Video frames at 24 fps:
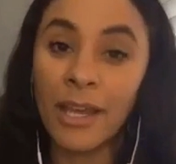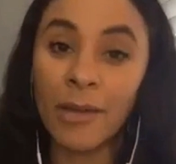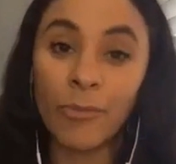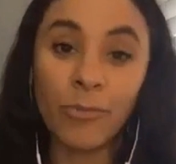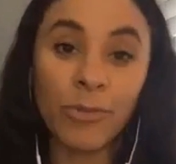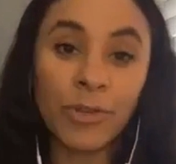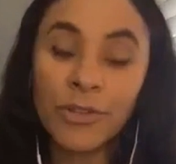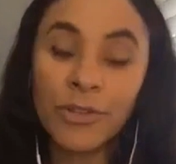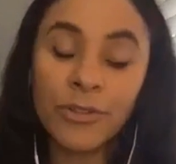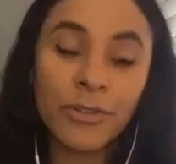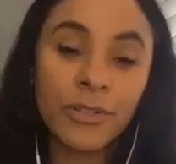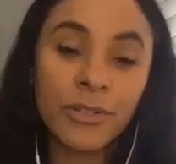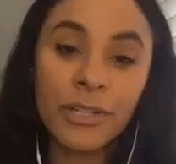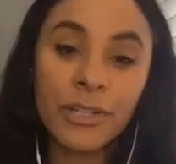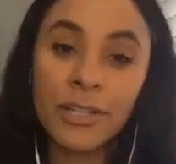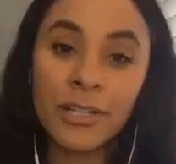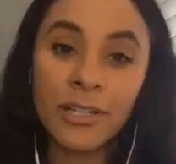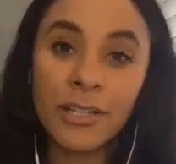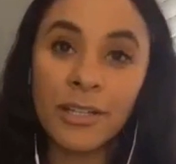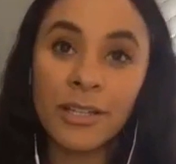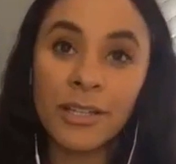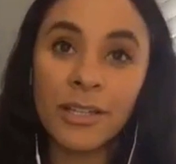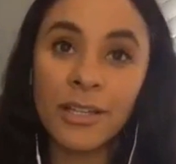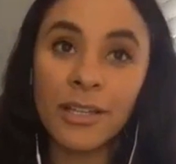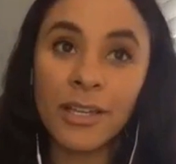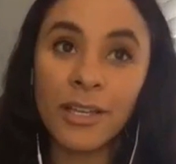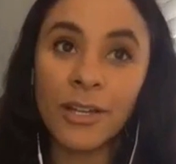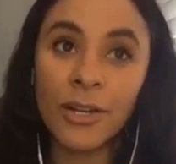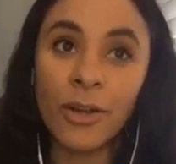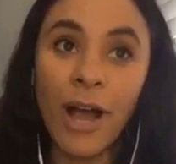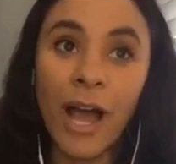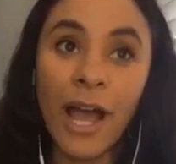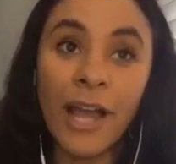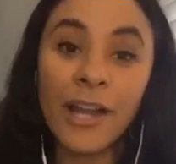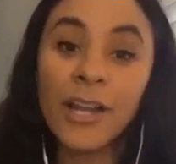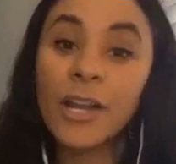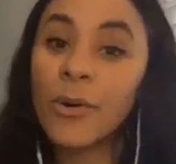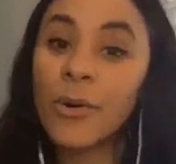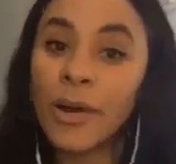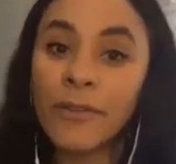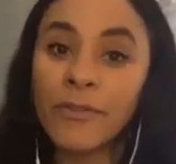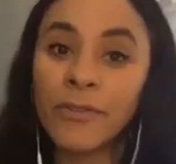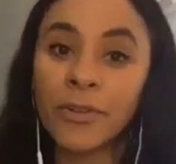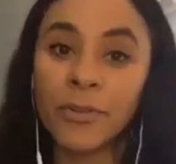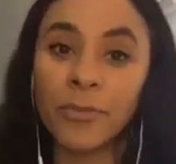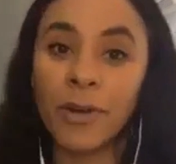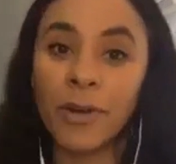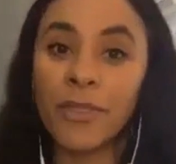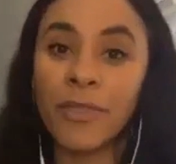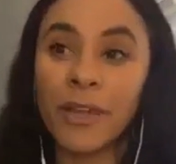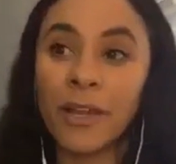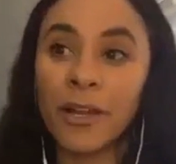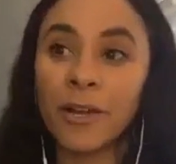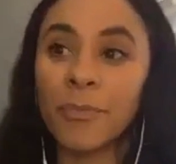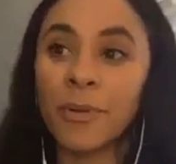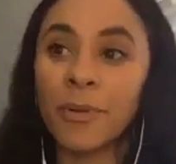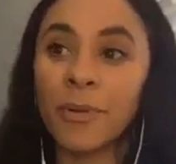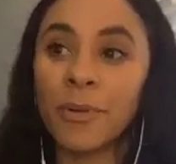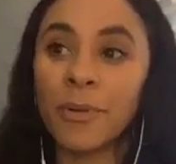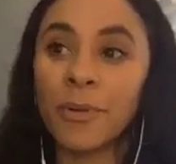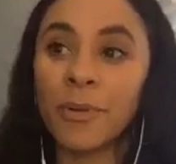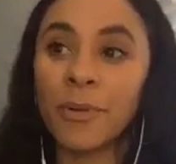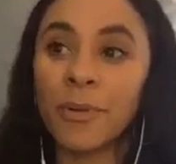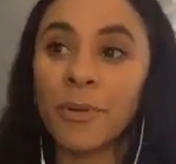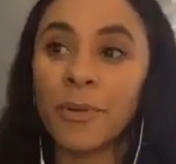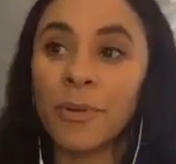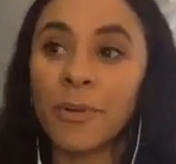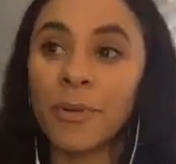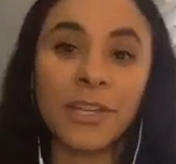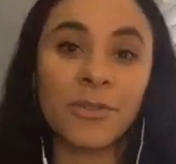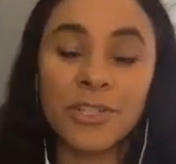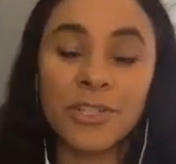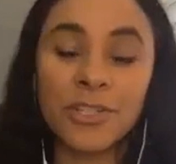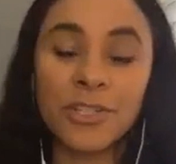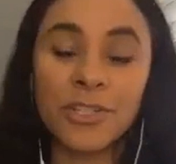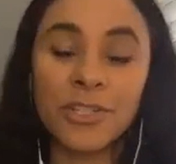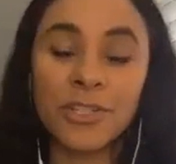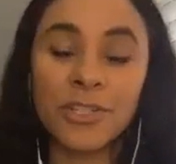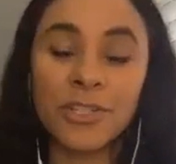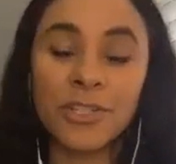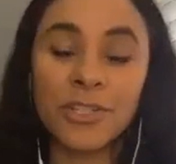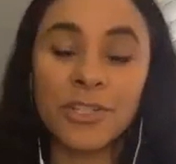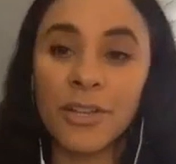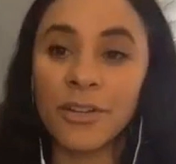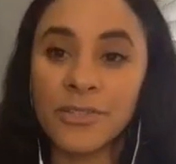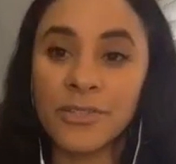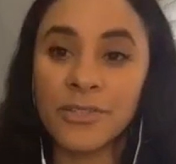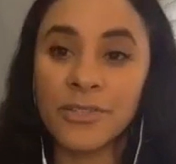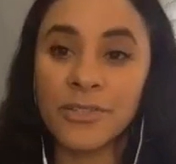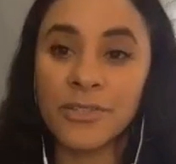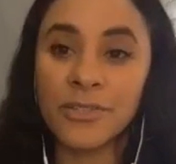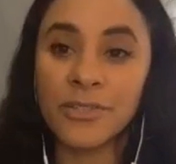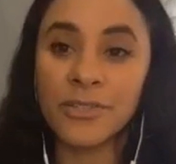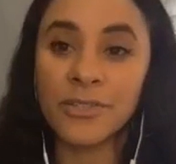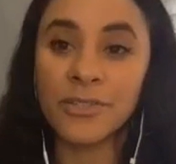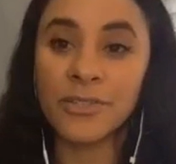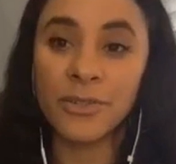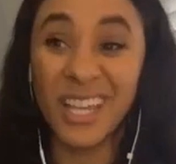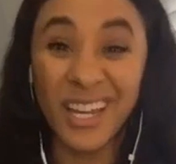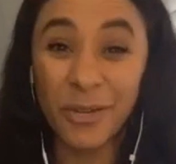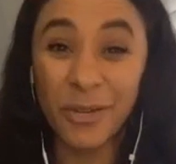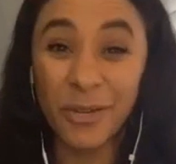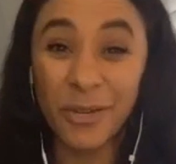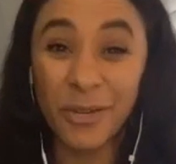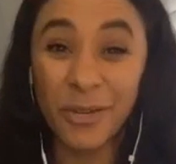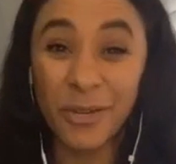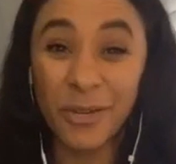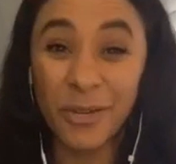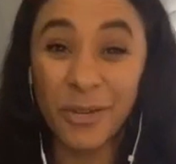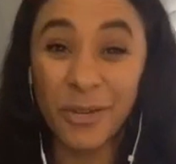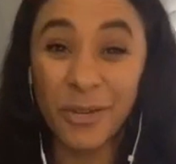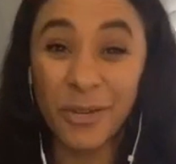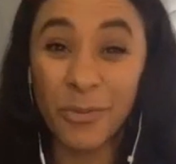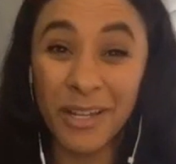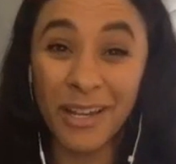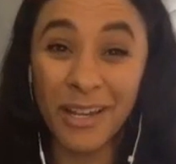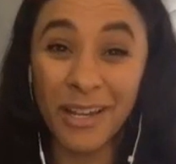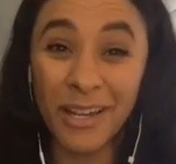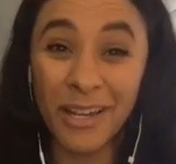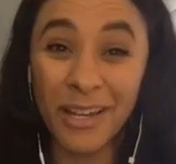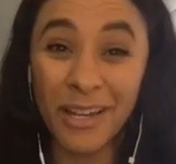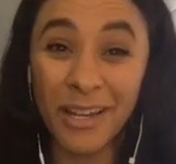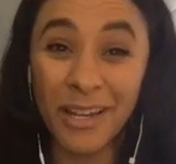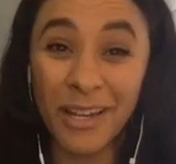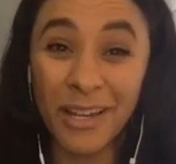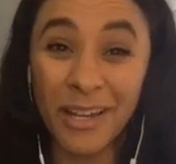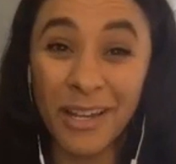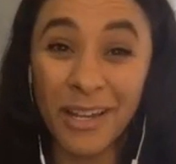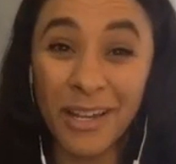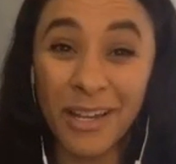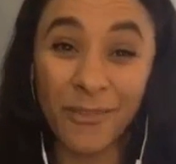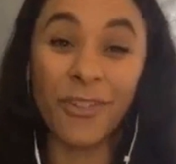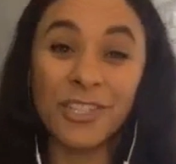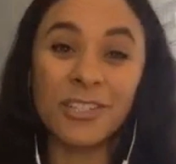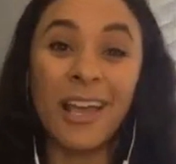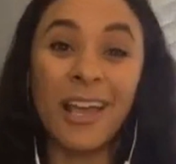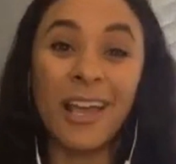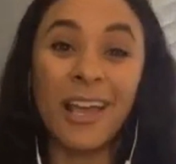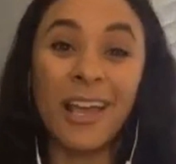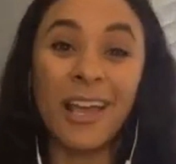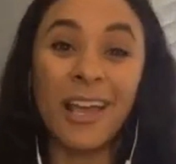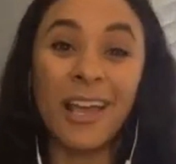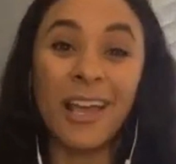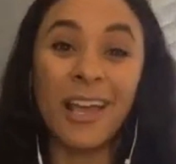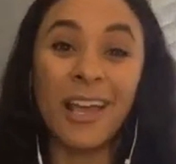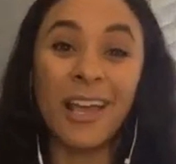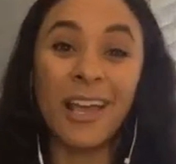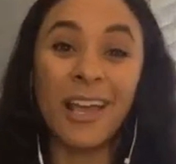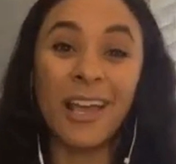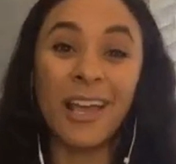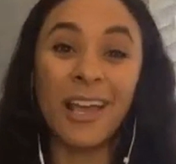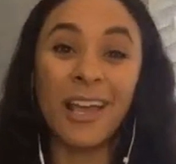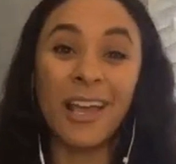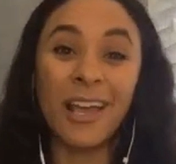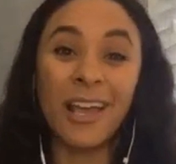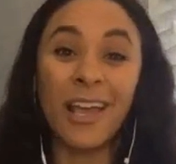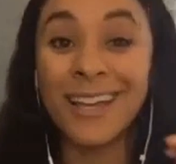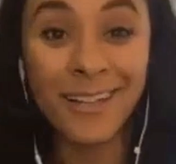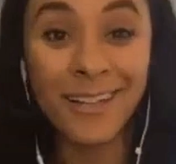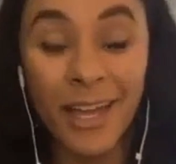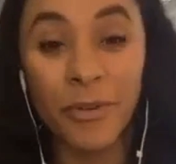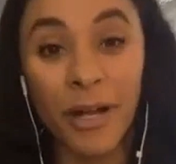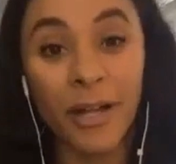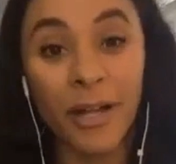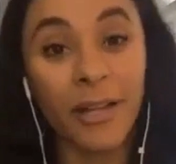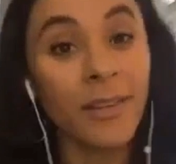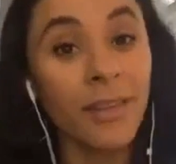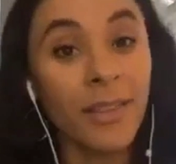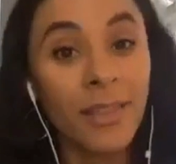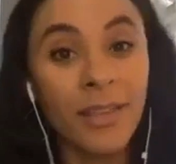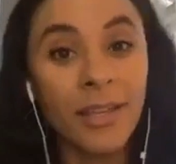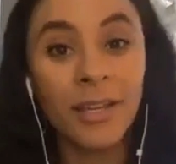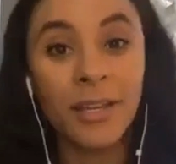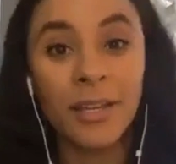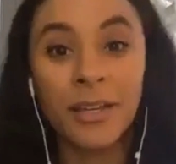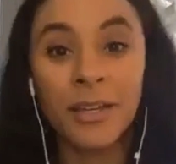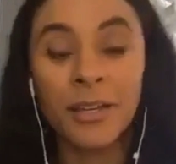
And we literally, you know, I know everyone there, but they don't know each other. And so there's 80 women for lunch and it's not a clique every month